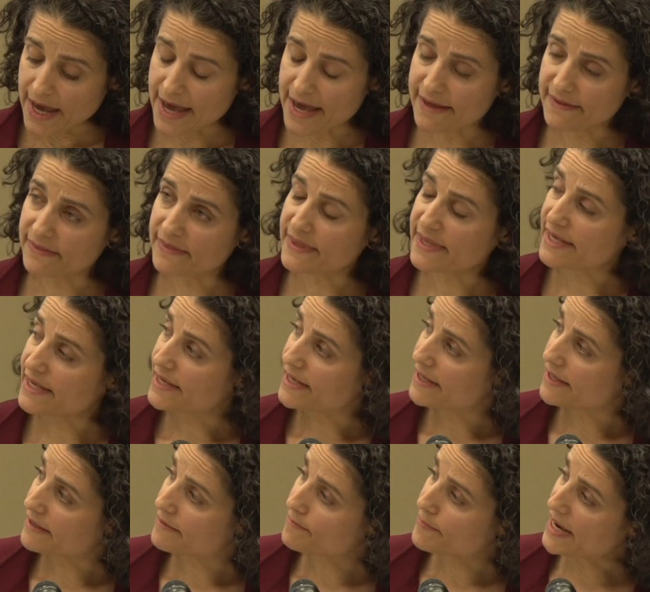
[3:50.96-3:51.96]
And
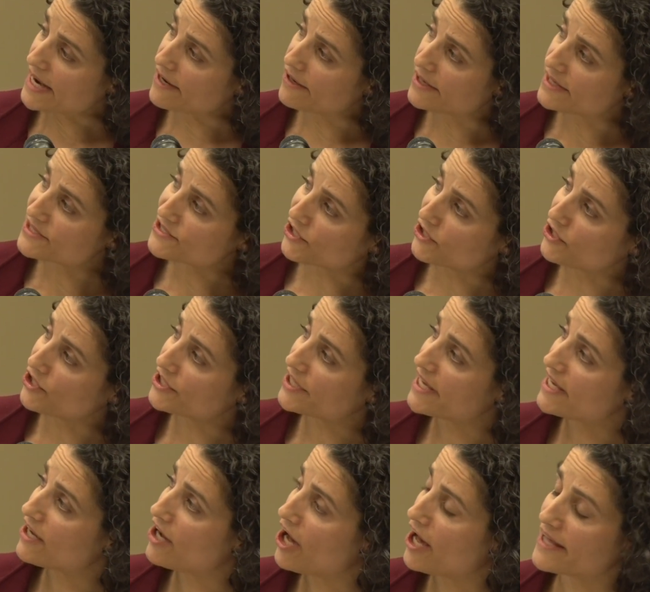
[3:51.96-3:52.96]
the parents are
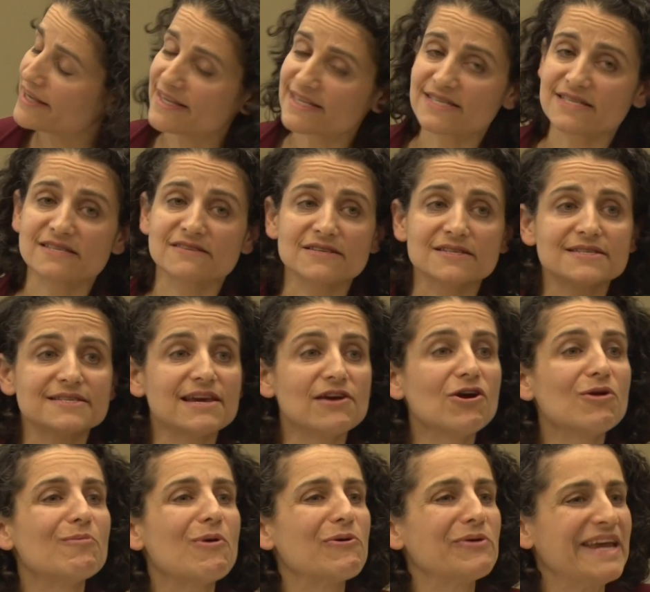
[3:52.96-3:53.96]
looking on. This is a
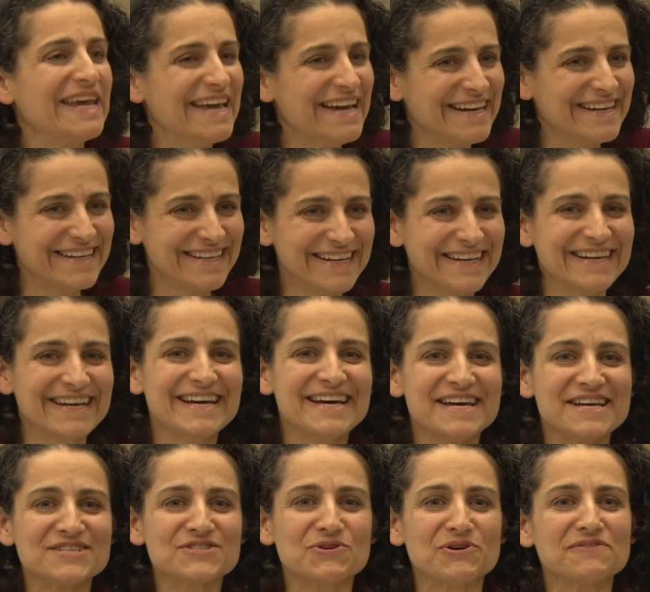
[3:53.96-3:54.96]
ceremony,
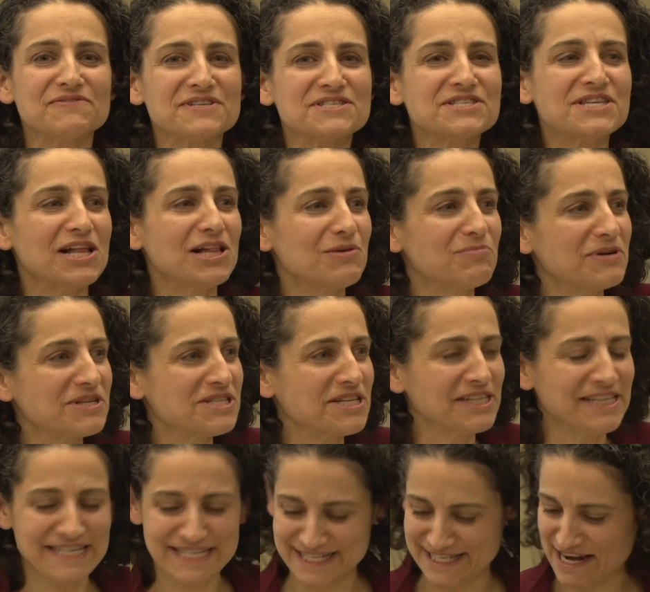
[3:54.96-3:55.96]
sort of a
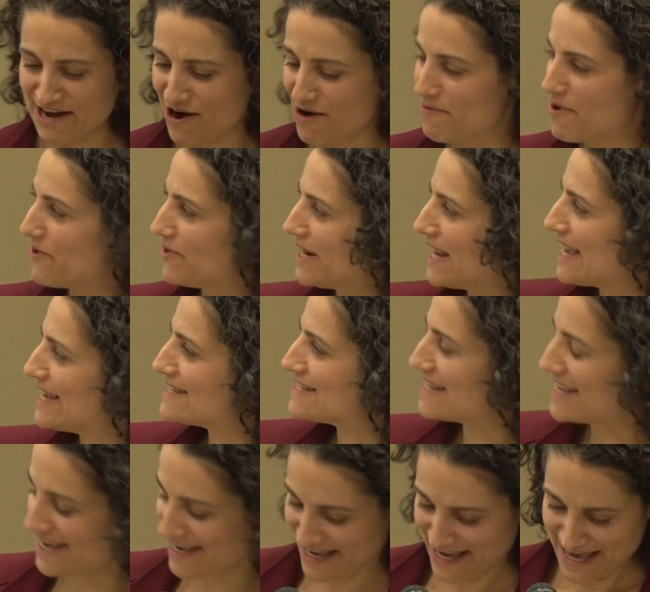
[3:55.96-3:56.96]
celebratory ceremony as
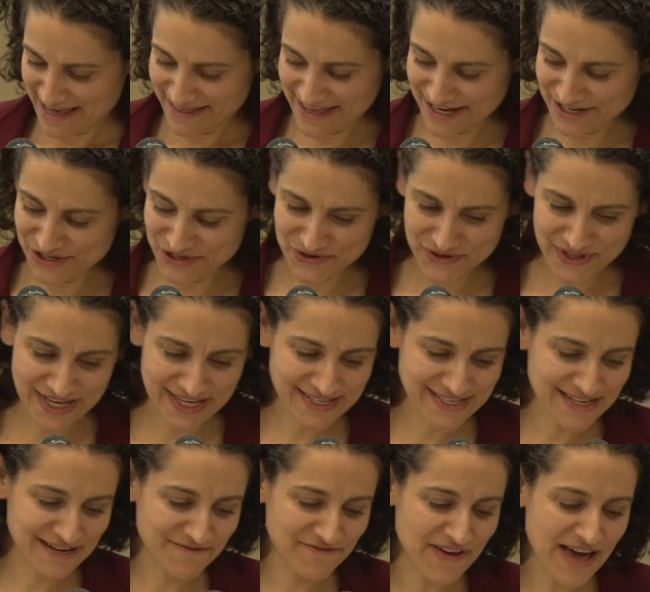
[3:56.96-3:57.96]
they do
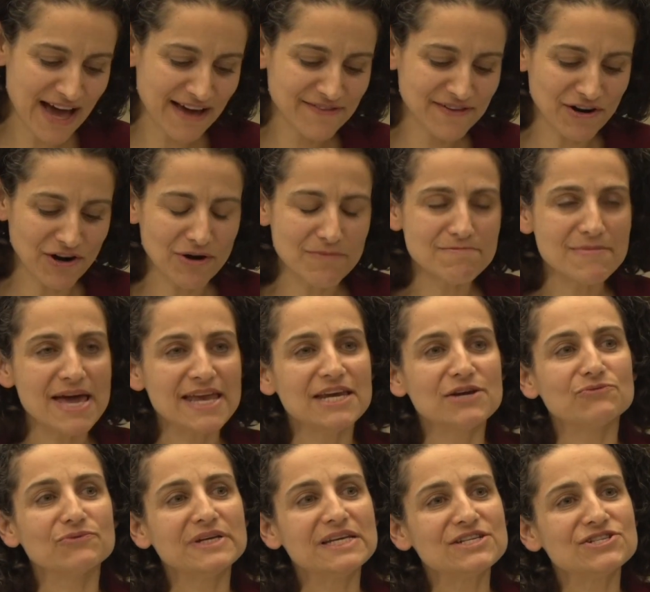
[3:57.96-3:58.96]
this. And in fact, there are
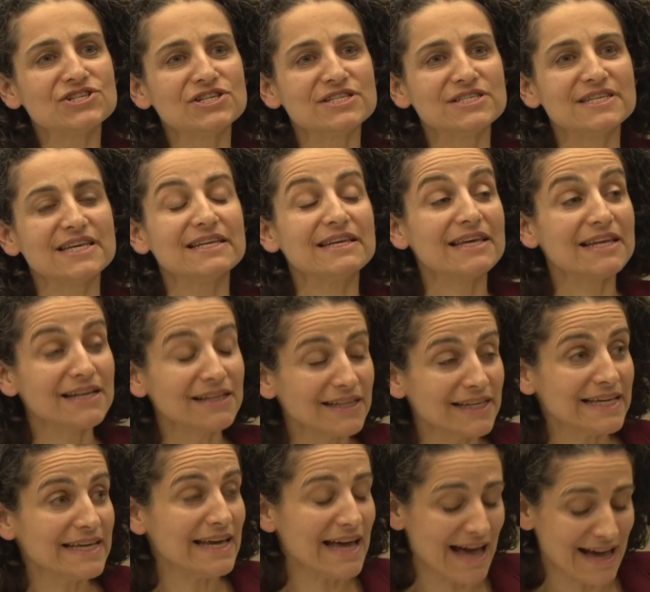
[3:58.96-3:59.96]
many regions in
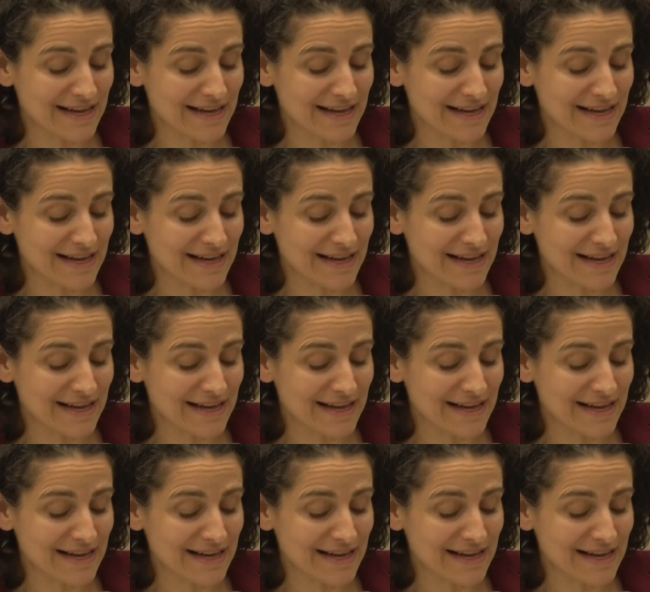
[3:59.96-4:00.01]
Italy,